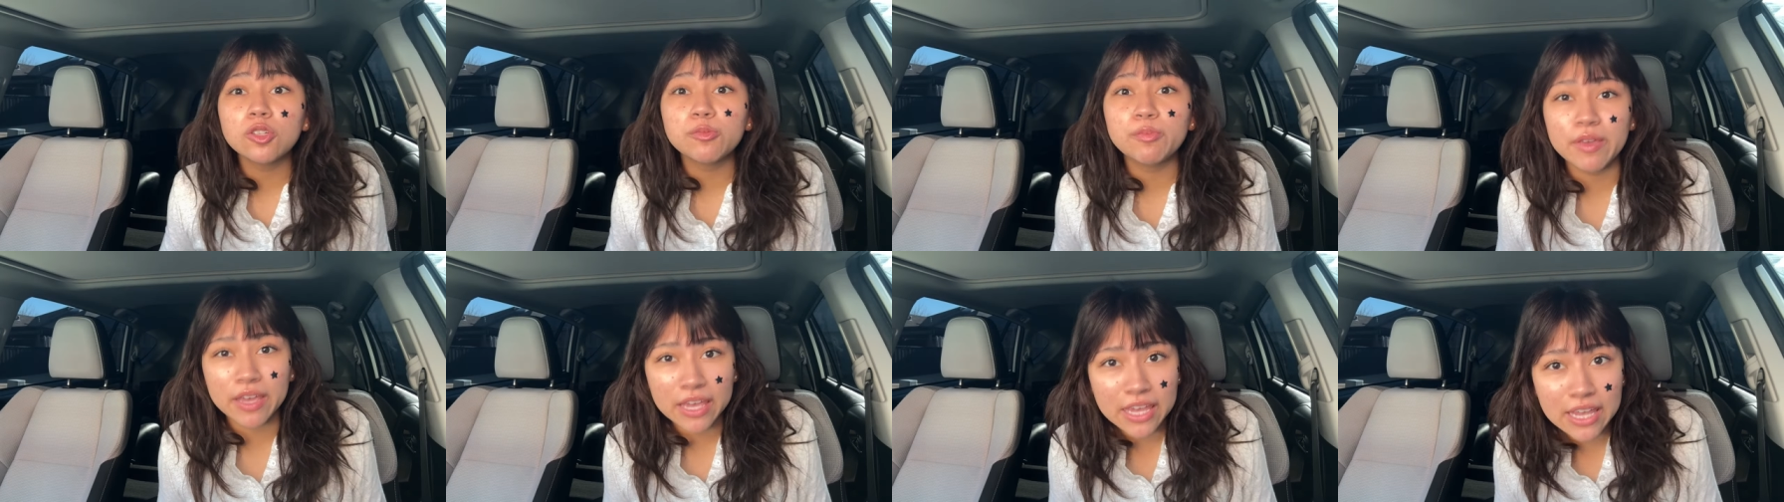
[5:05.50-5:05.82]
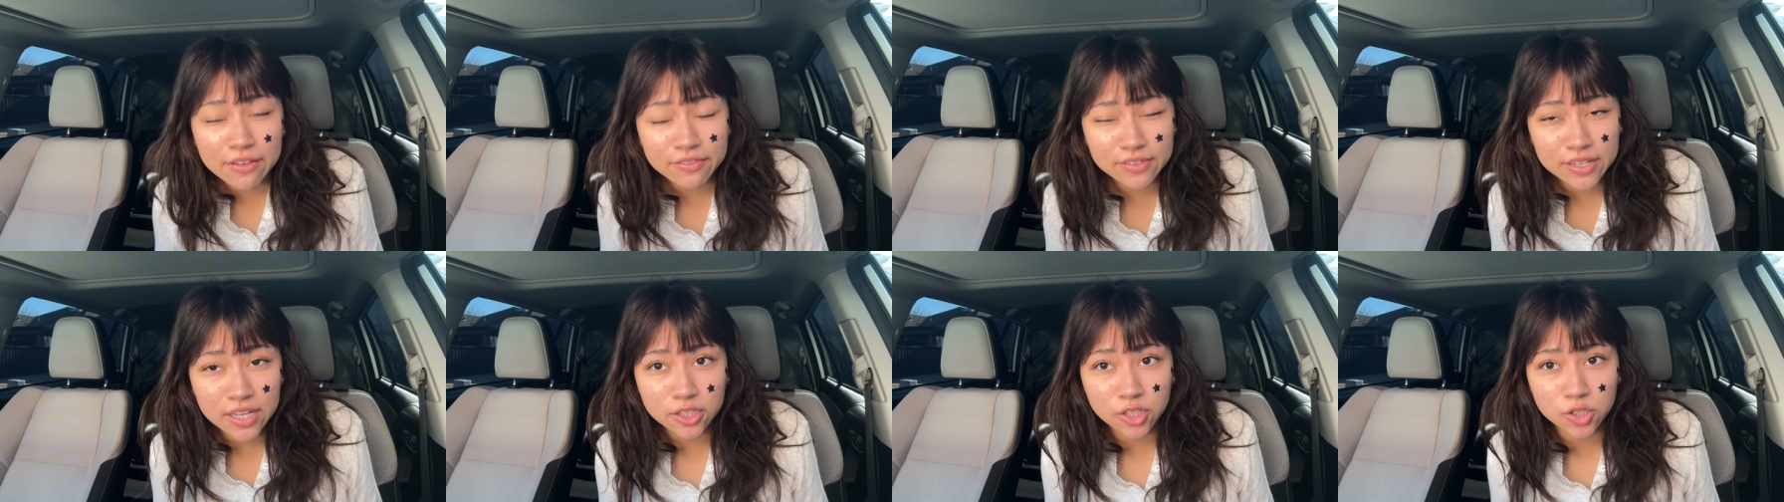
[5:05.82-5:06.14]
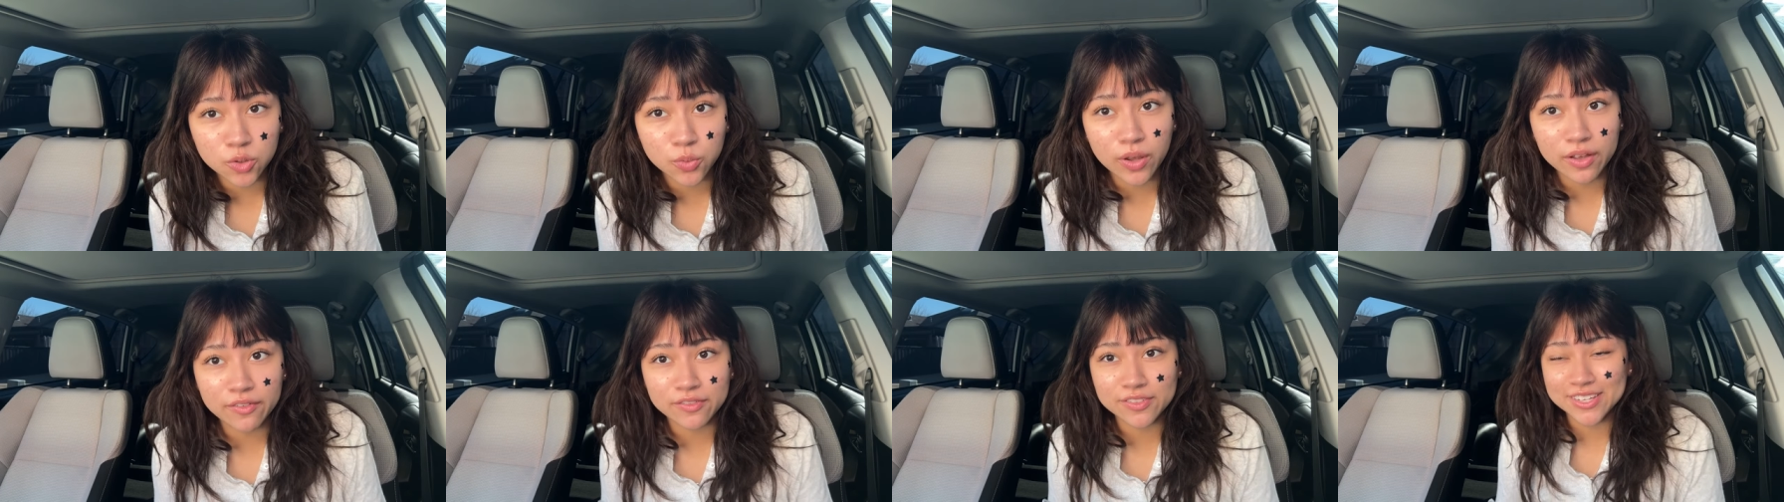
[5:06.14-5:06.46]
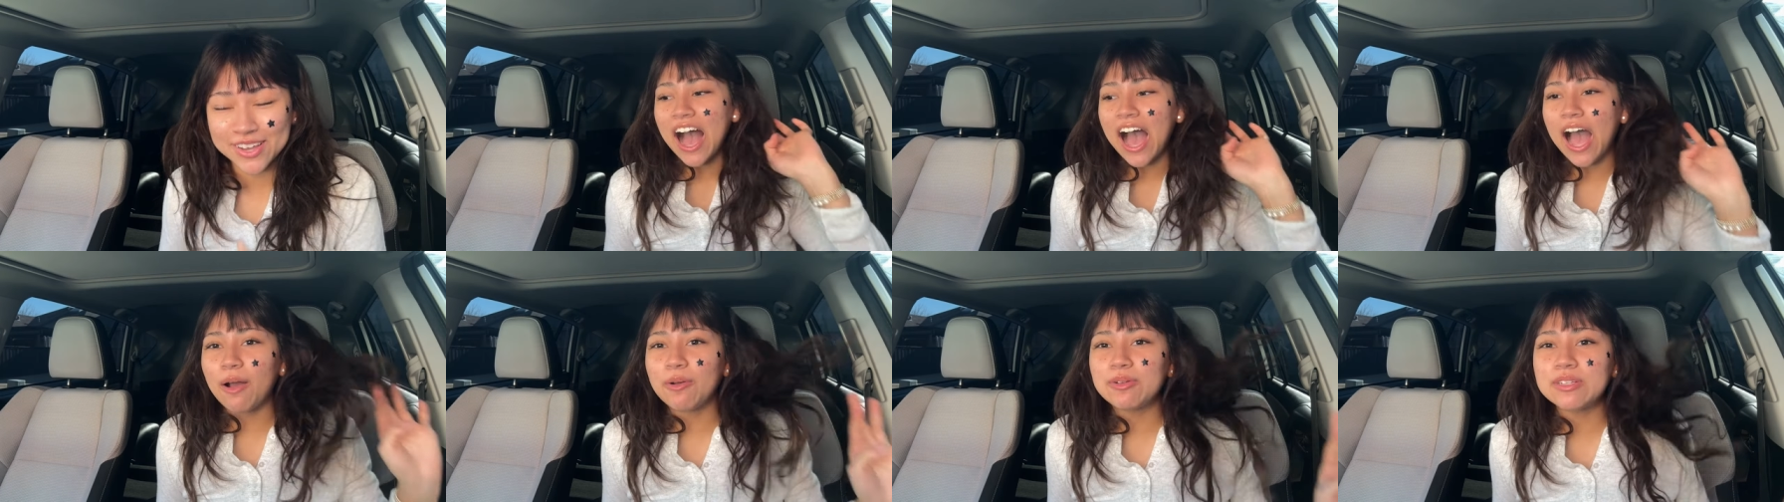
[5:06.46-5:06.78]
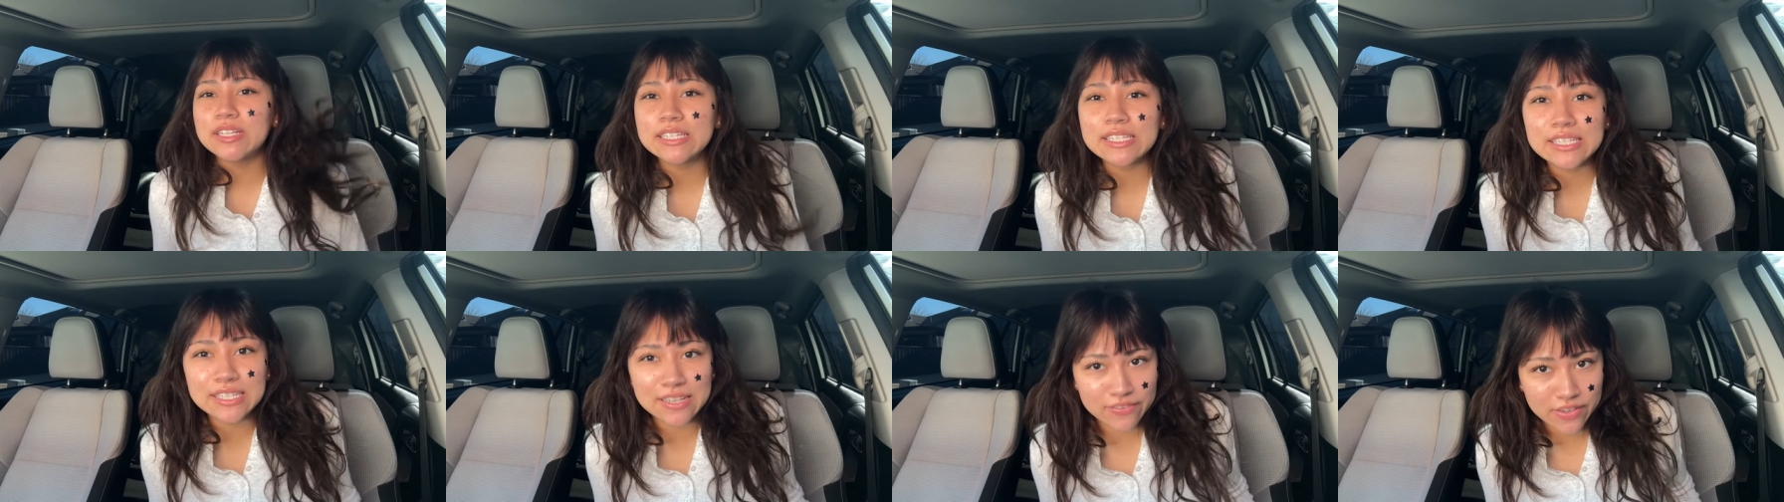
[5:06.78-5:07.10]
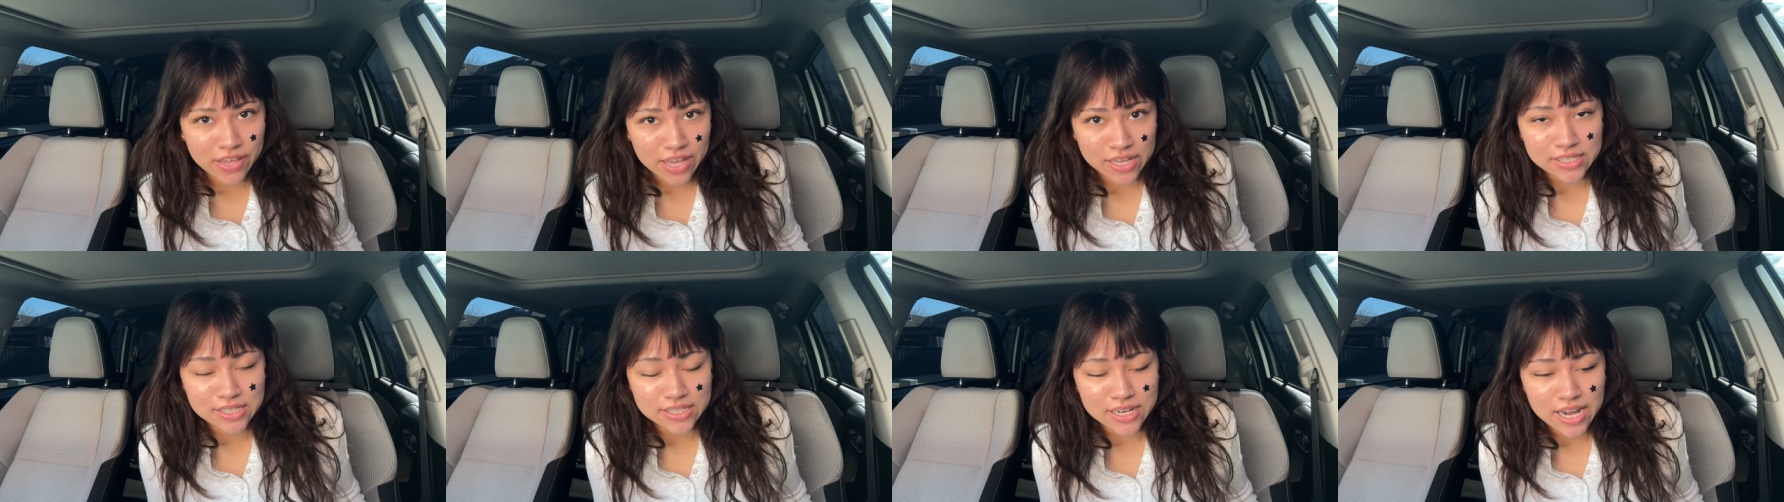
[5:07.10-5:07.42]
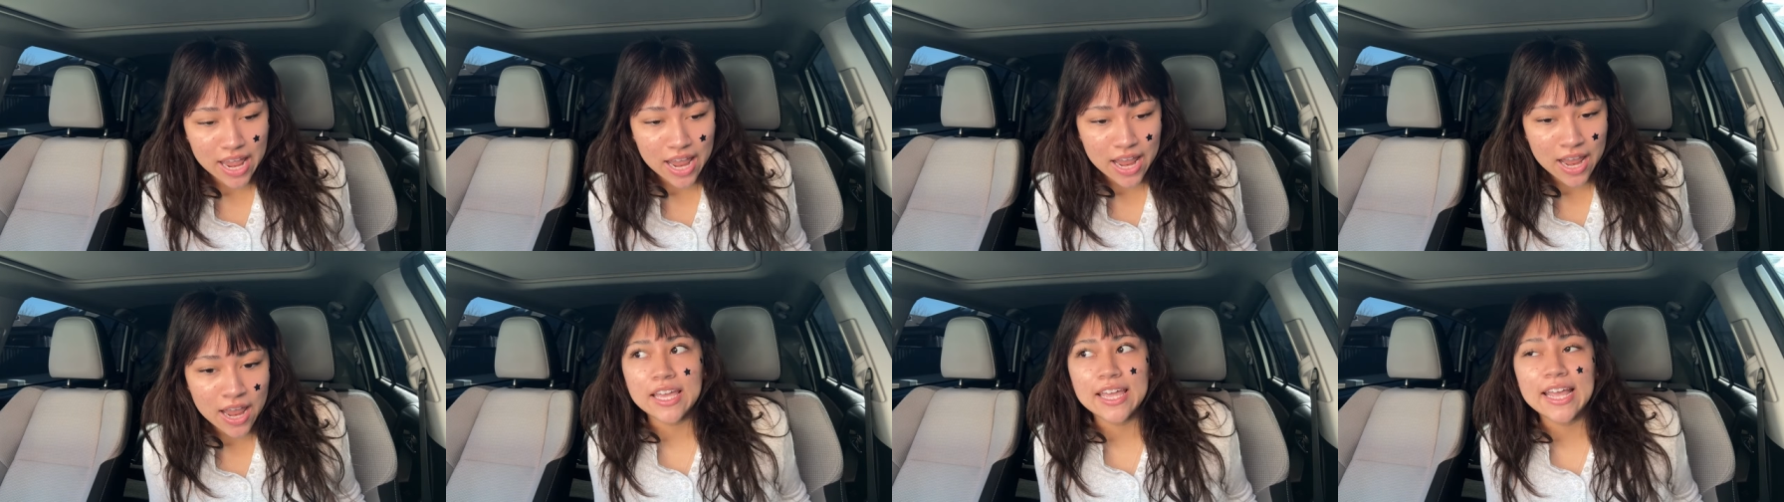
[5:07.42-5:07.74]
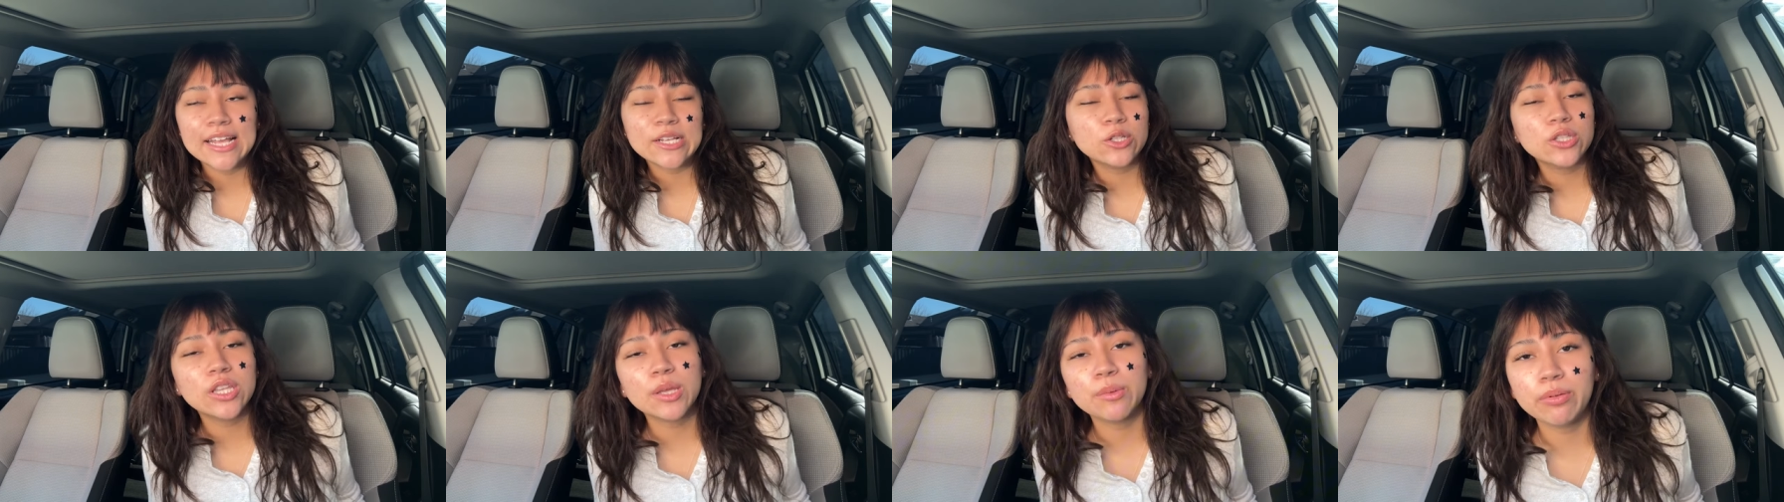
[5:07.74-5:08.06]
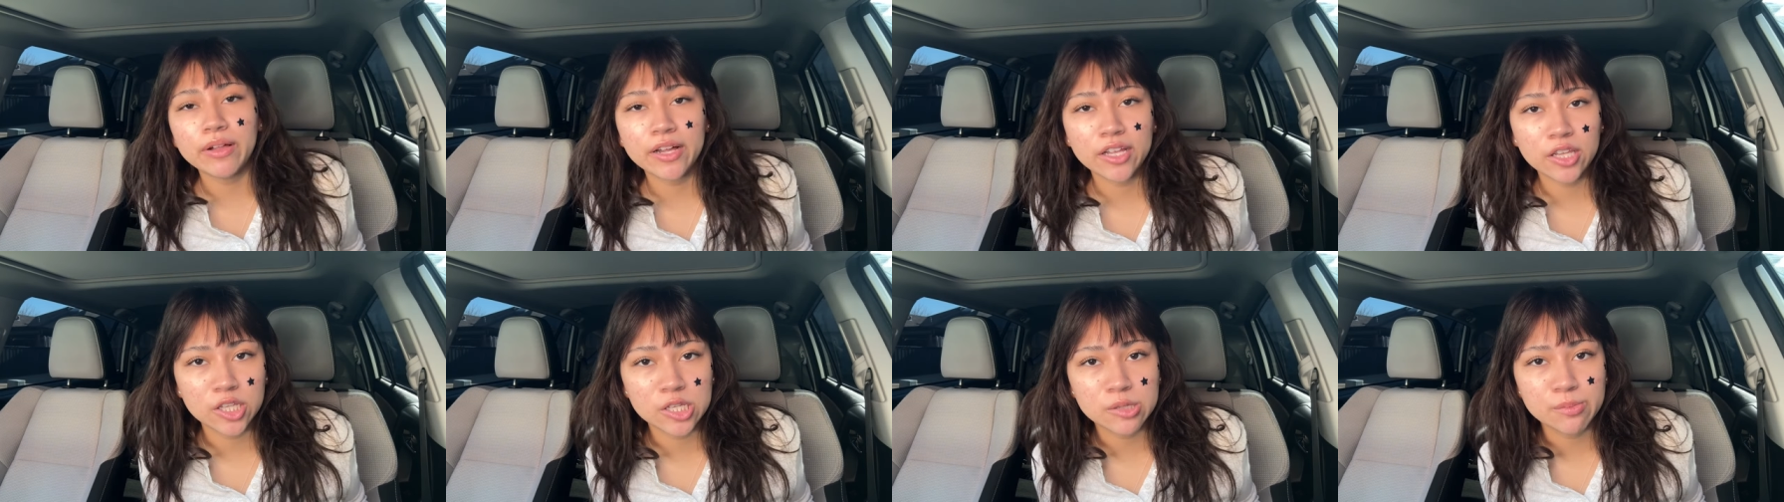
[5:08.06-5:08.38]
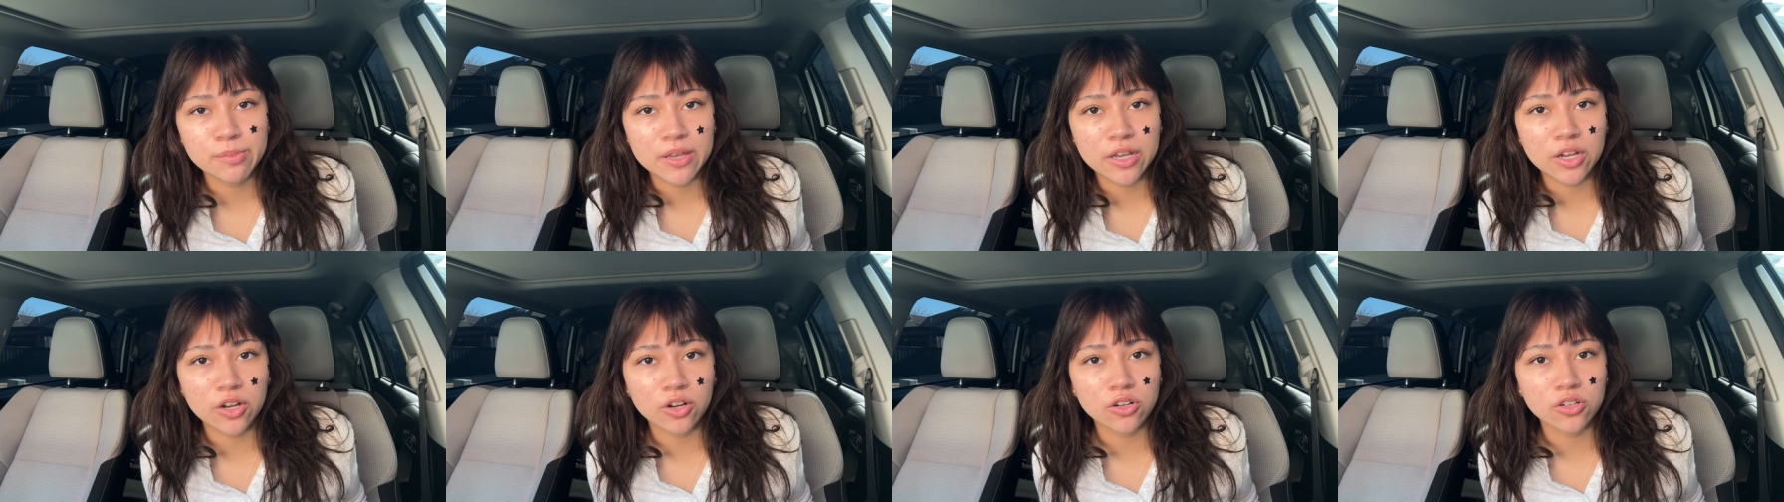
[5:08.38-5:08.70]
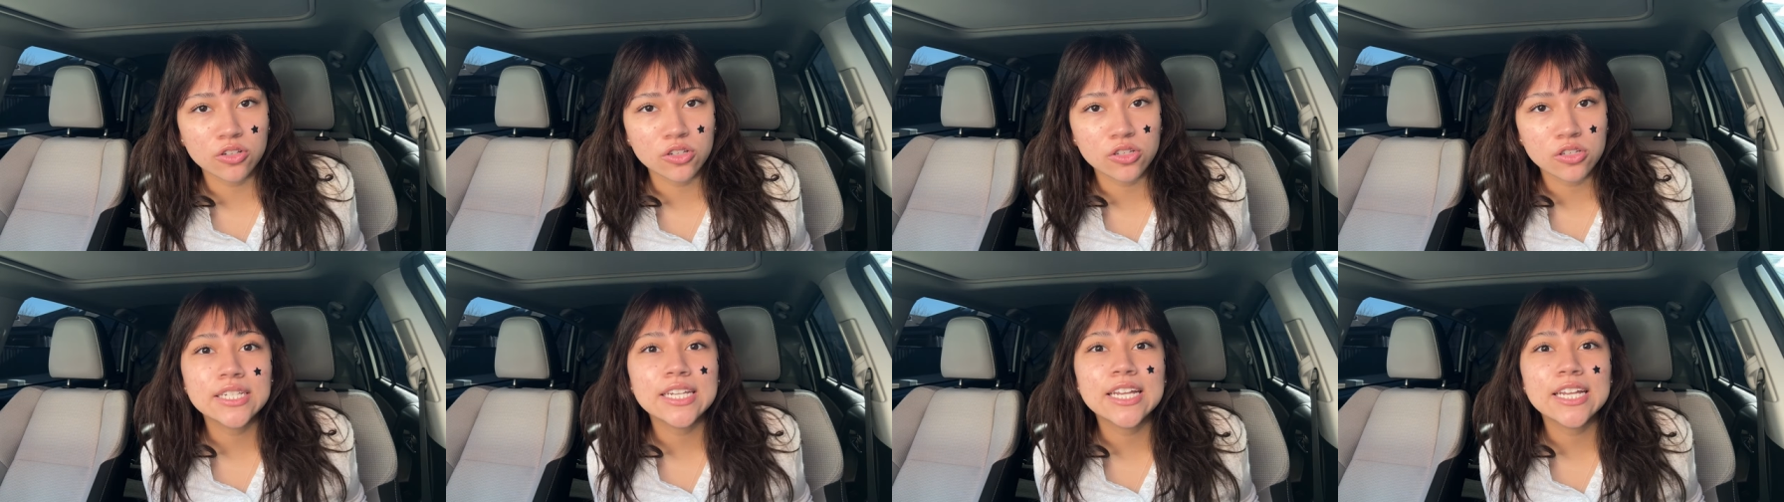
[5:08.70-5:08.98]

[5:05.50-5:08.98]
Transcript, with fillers: speaking of Taylor Swift, I was in C V S today and guess what they play on the speakers?